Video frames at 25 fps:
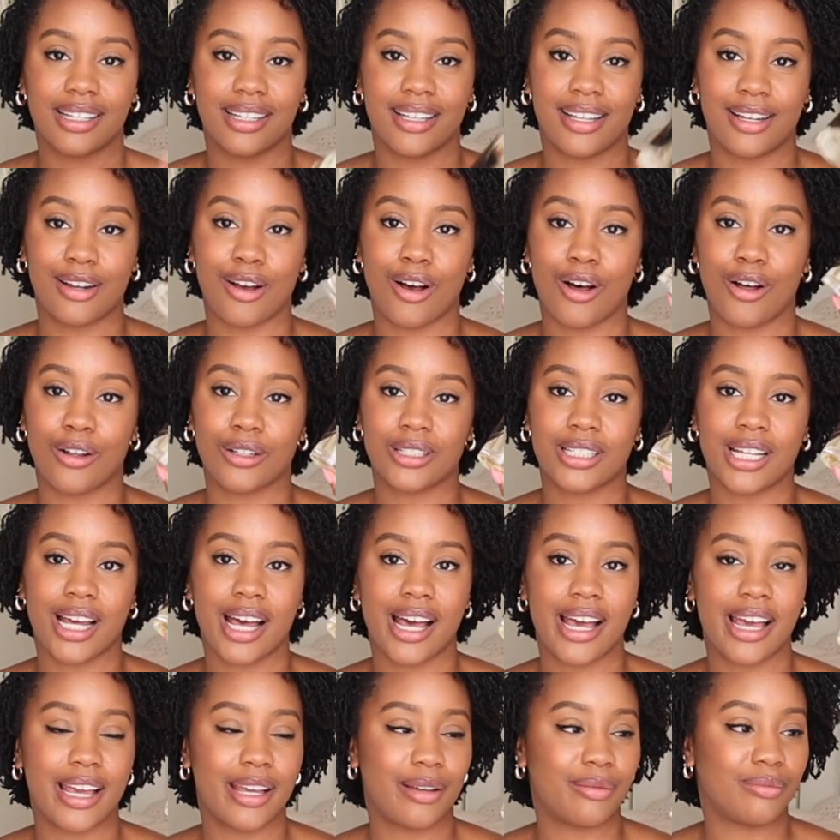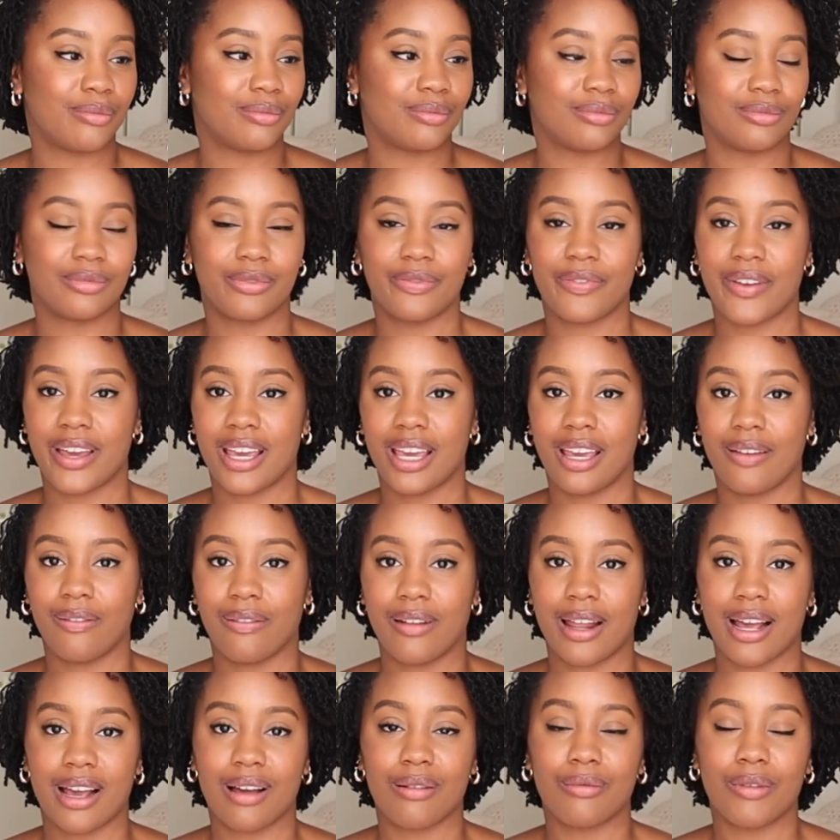an all-time fave,
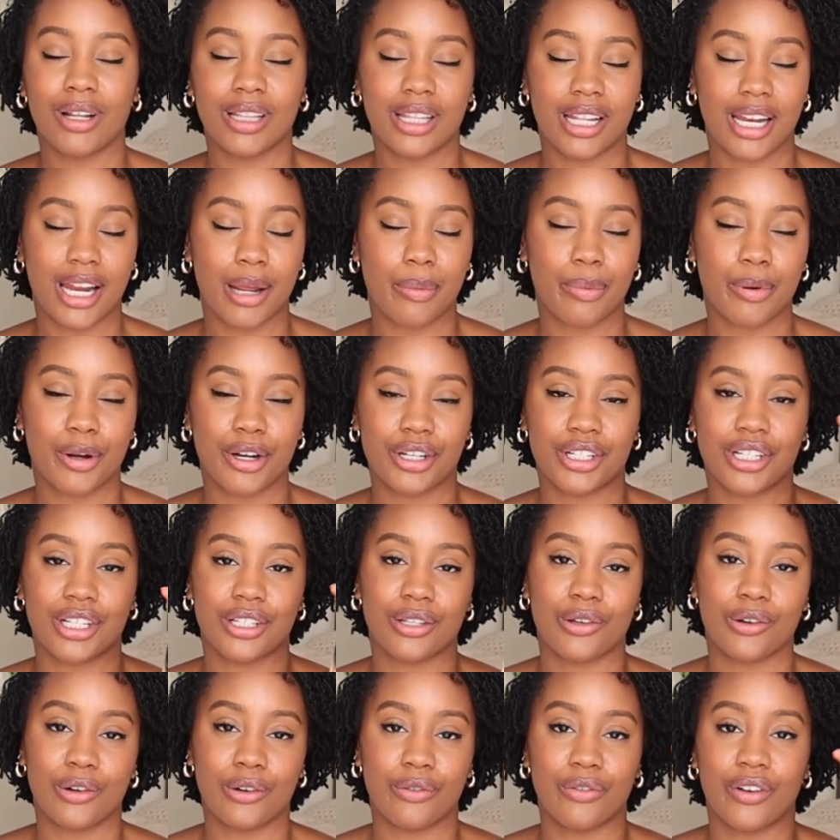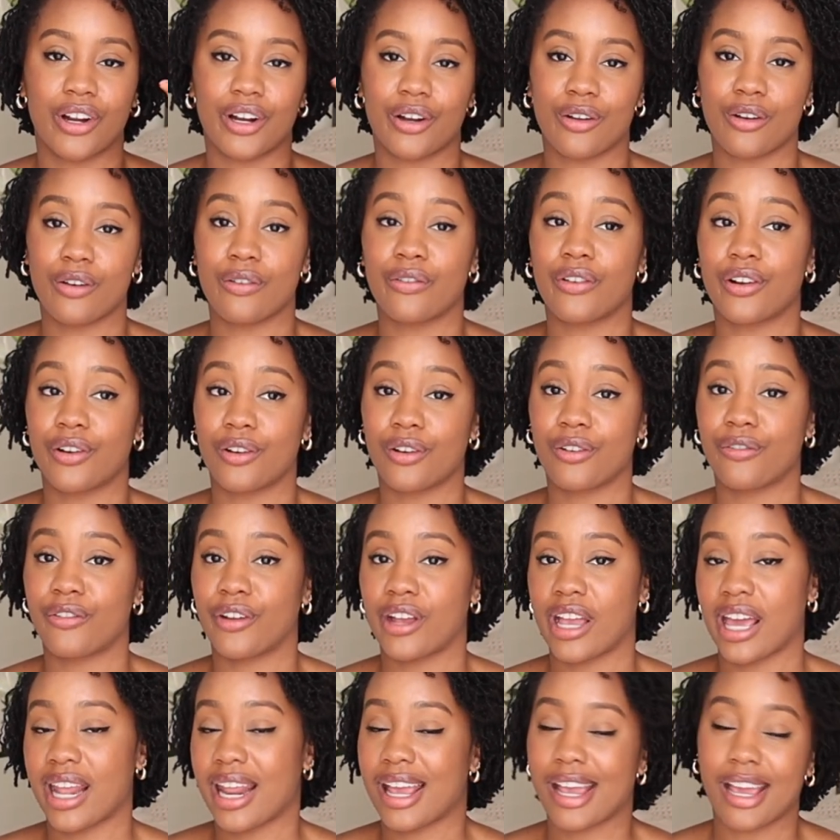like one that I purchase over and over and over
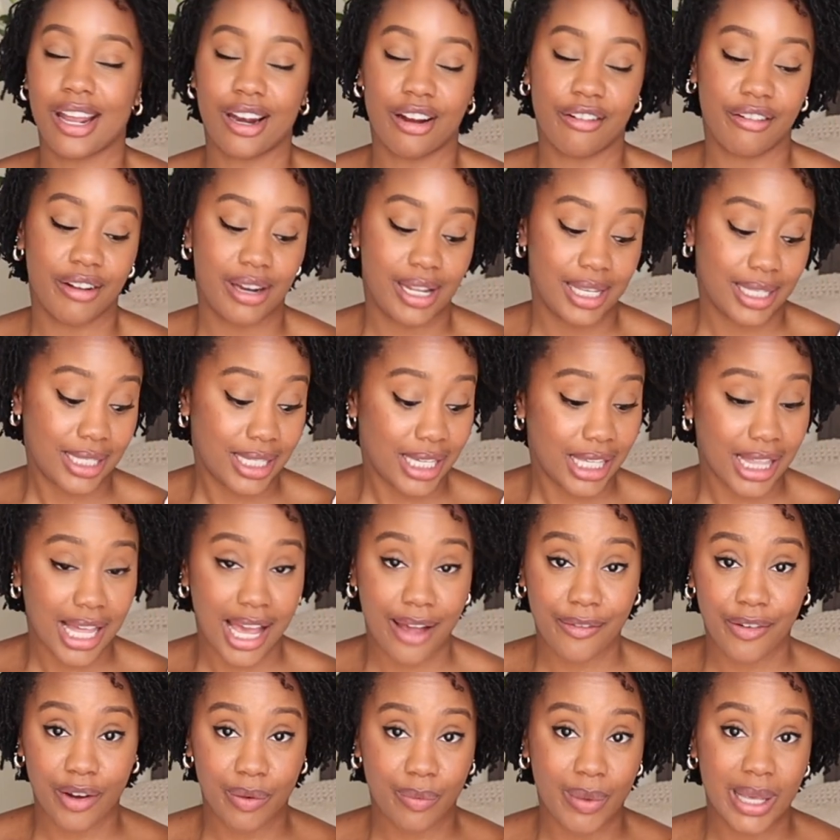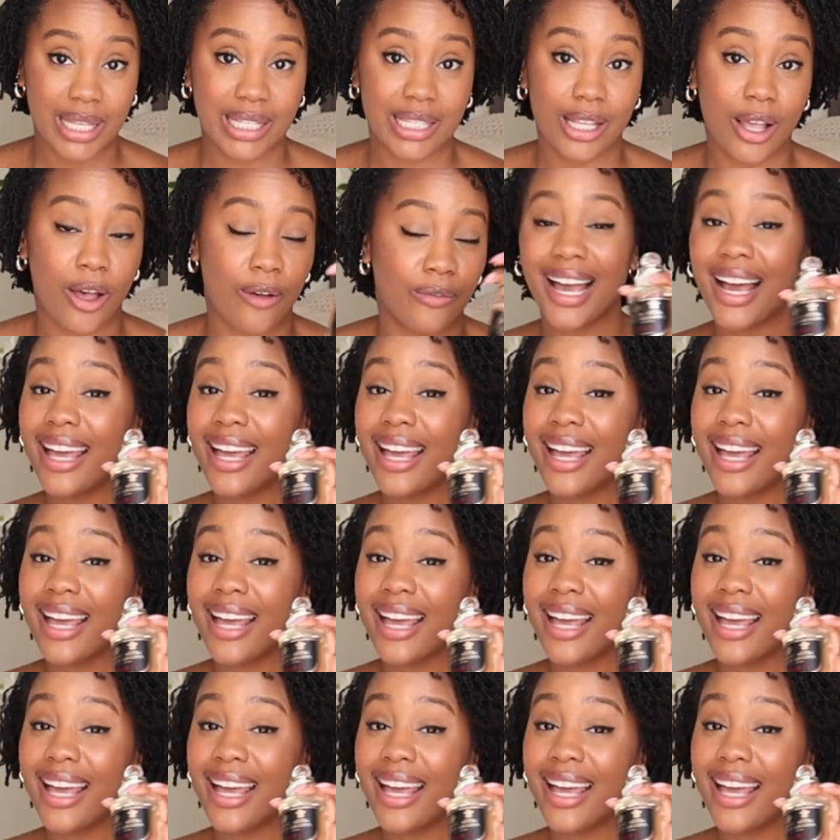again. I can already see that for myself.